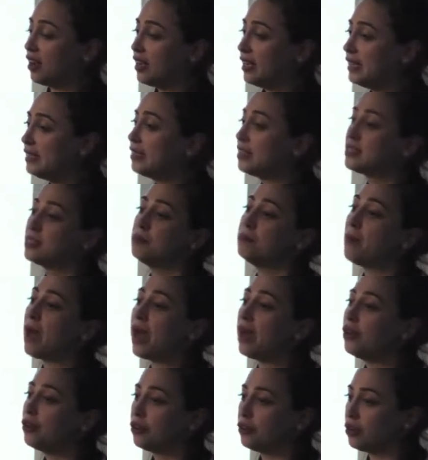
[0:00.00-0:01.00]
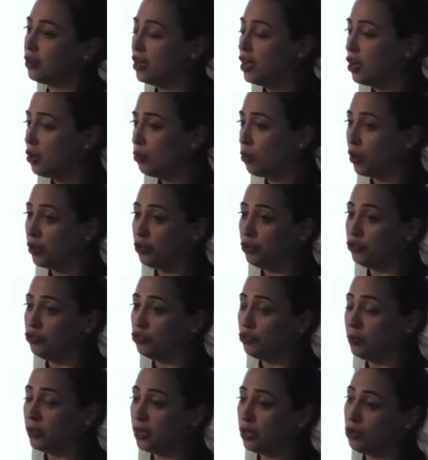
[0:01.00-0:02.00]
It doesn't matter what you're
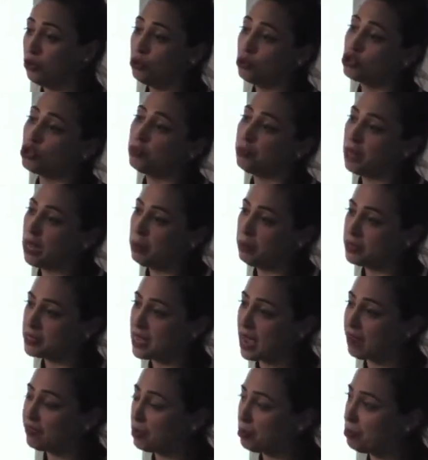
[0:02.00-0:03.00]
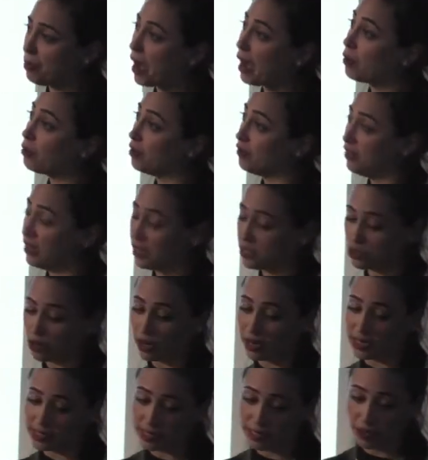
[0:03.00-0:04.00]
doing. You should be able to have the power of
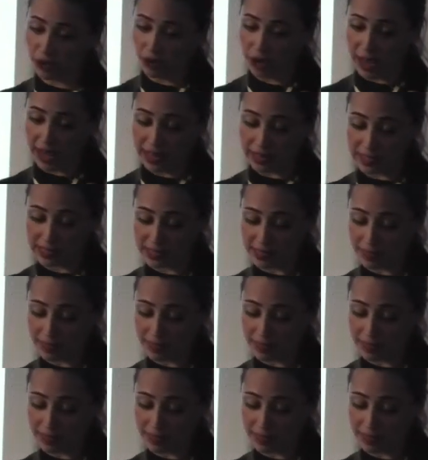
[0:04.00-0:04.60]
electronics in your hands.